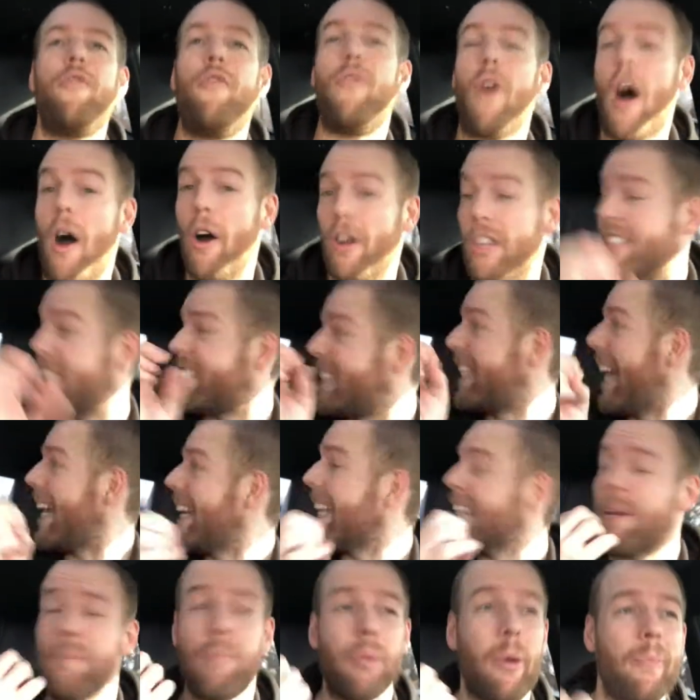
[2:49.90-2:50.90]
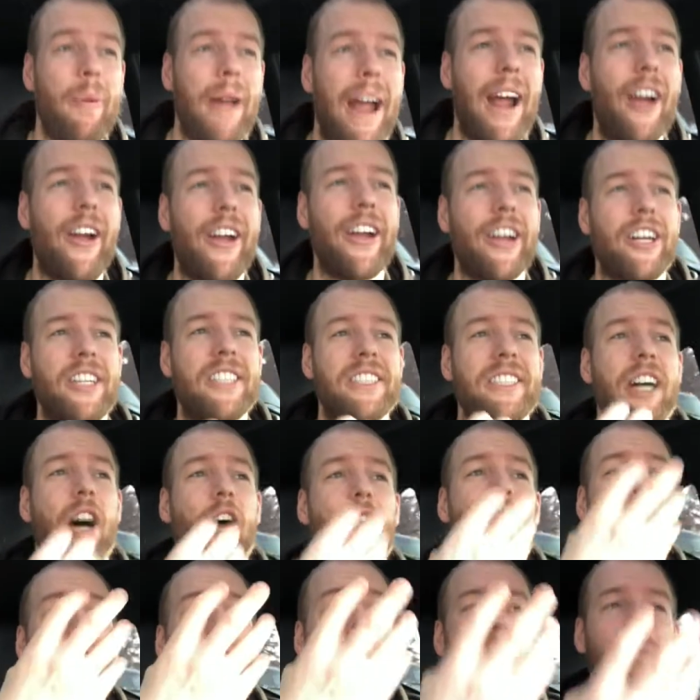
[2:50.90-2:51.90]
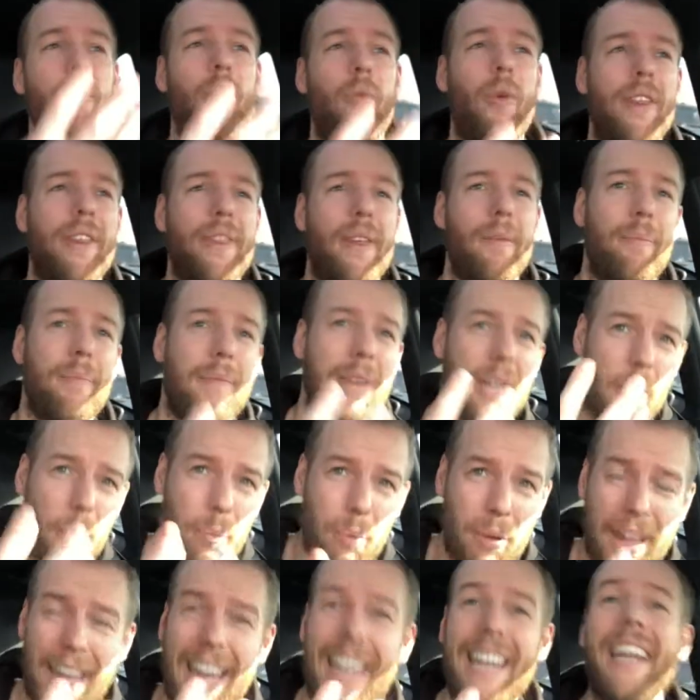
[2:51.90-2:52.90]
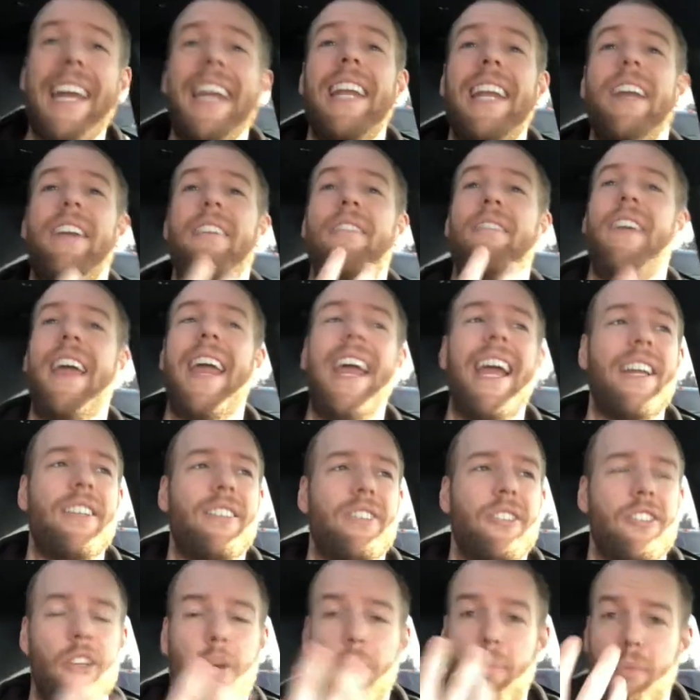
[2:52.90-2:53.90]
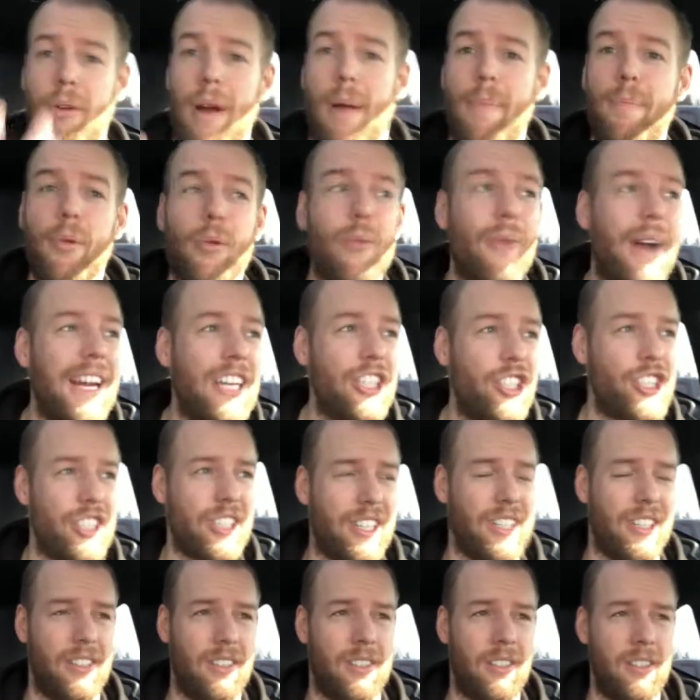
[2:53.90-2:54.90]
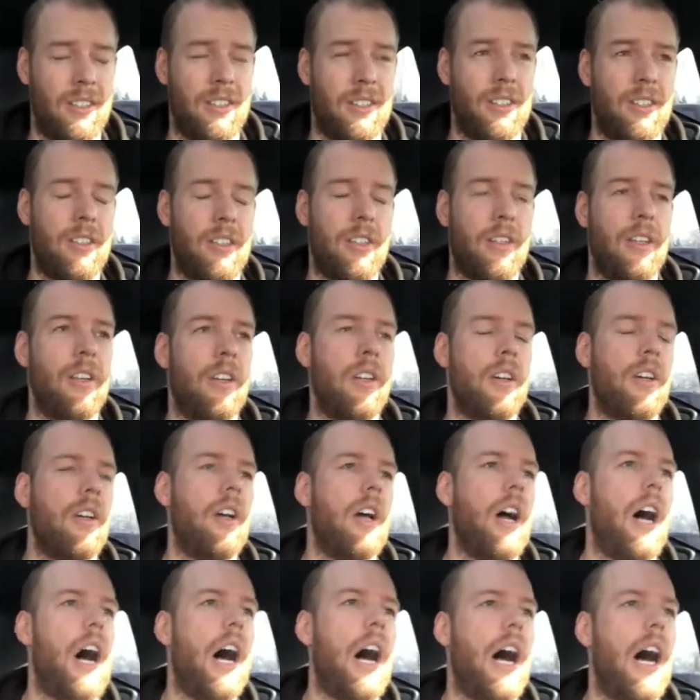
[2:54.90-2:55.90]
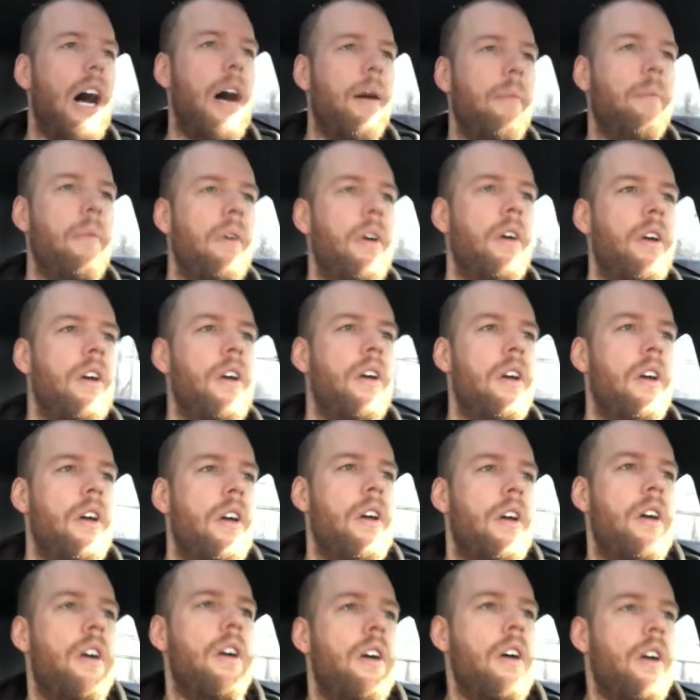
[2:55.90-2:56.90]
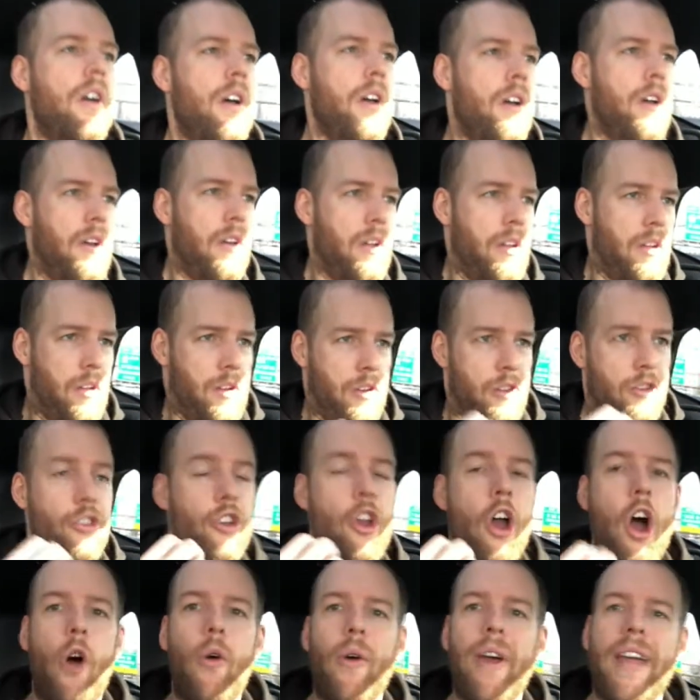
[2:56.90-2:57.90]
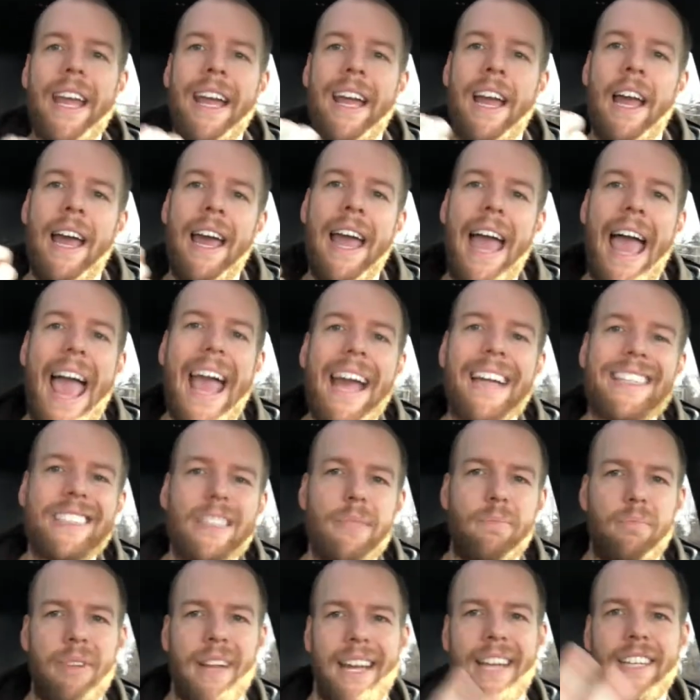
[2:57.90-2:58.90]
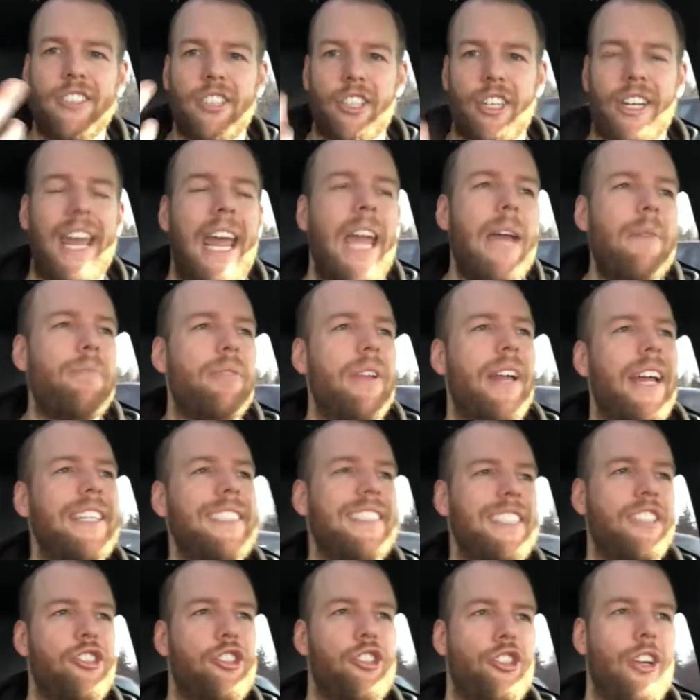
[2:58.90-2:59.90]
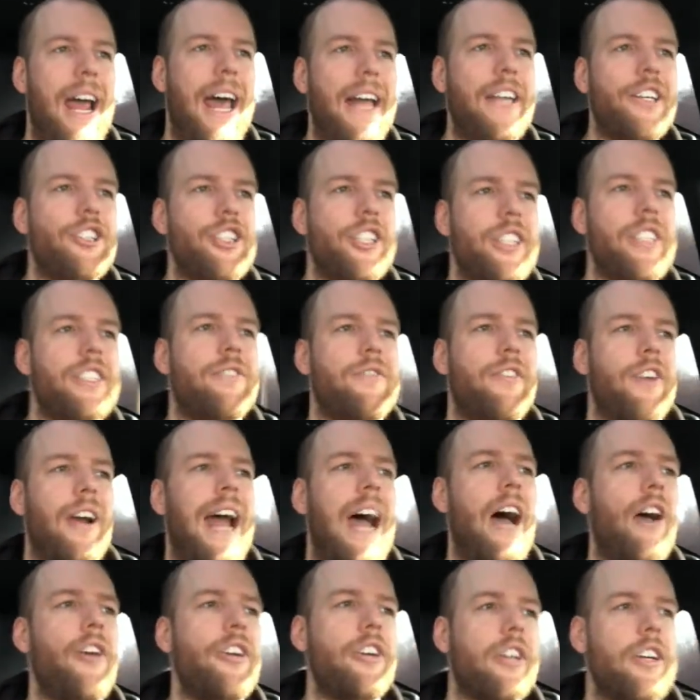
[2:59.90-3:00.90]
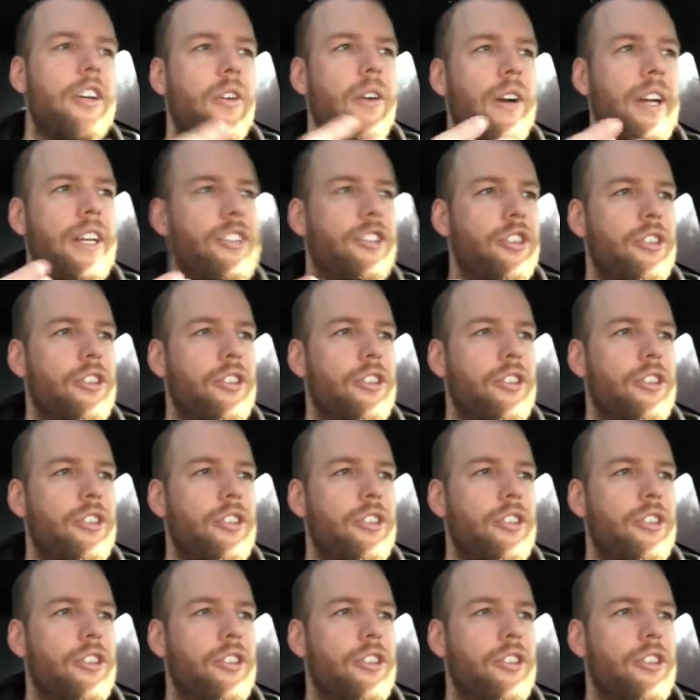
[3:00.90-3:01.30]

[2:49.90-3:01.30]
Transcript: F setting and preparing yourself up with a meal plan in advance, so preparation, um, knowing exit plans or game plans and strategies for how you're going